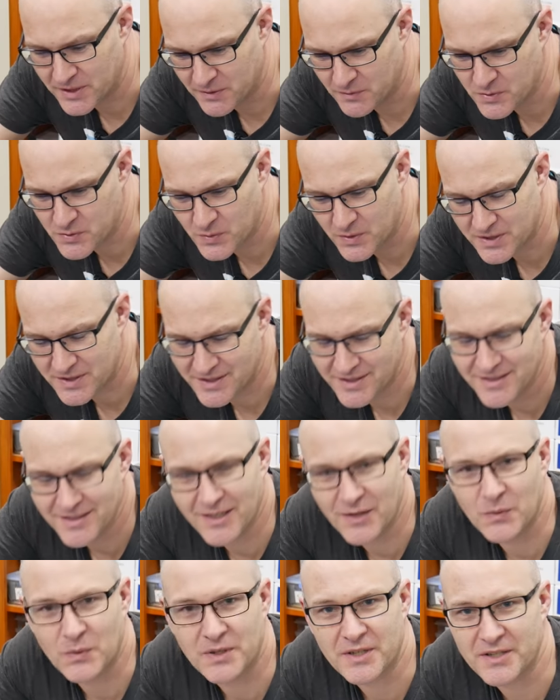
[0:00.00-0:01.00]
I was wanting.
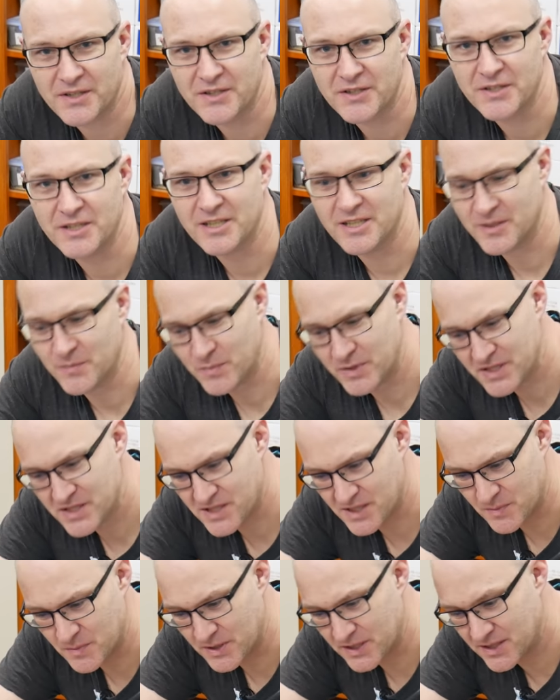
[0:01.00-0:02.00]
I wanted the
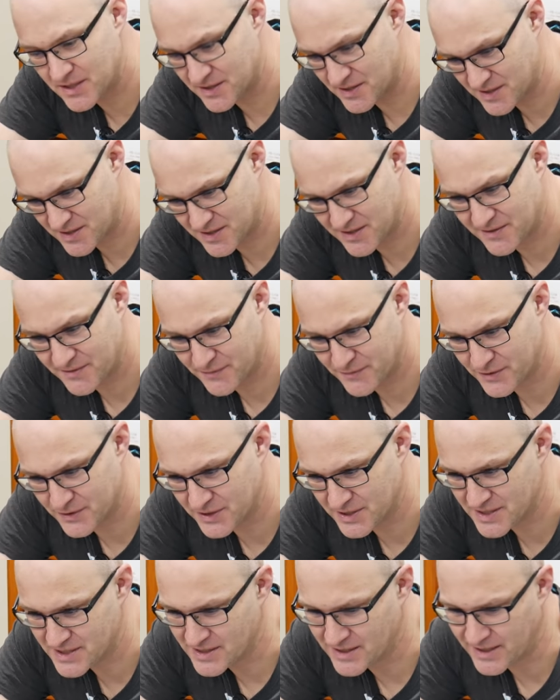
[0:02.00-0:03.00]
PCBs for
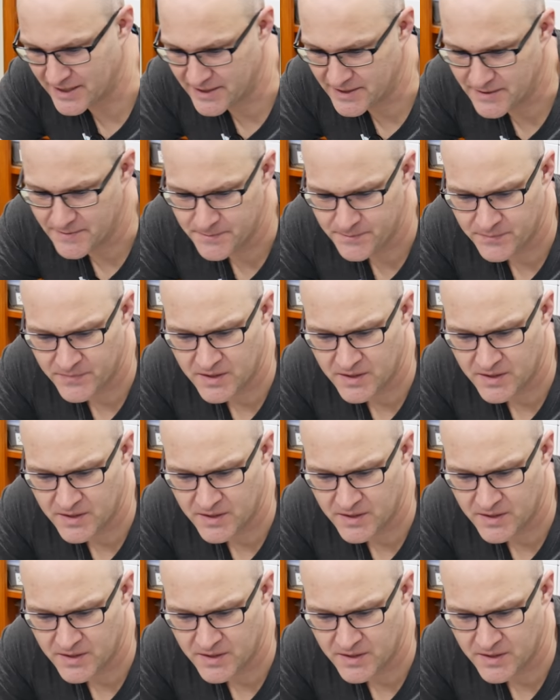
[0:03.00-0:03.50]
this layer.